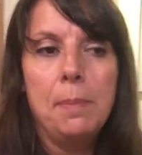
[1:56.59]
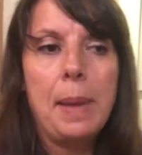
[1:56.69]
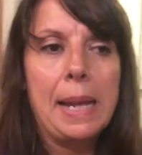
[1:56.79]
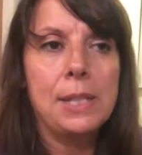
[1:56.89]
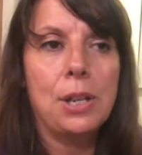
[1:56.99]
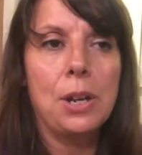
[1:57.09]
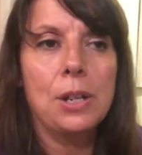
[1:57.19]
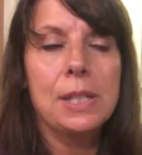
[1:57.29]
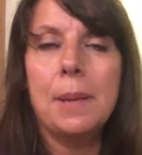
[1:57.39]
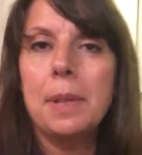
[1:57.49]
based
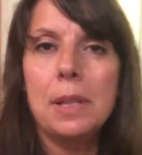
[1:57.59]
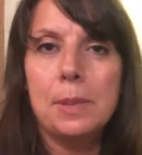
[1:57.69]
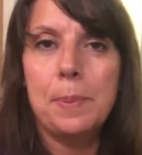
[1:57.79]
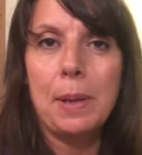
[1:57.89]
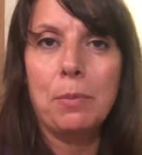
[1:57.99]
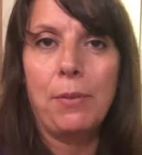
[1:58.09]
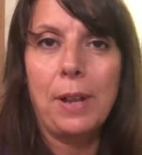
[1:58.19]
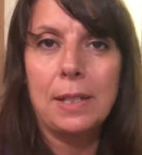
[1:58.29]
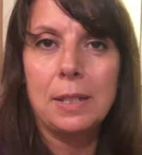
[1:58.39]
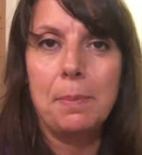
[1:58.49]
on something that's being
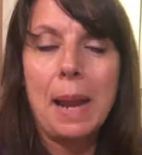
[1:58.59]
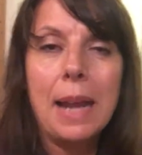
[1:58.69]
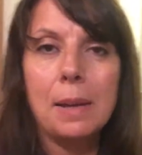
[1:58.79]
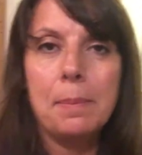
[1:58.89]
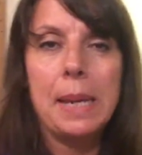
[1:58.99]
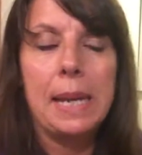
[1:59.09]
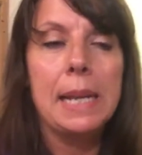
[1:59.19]
reflected back at me.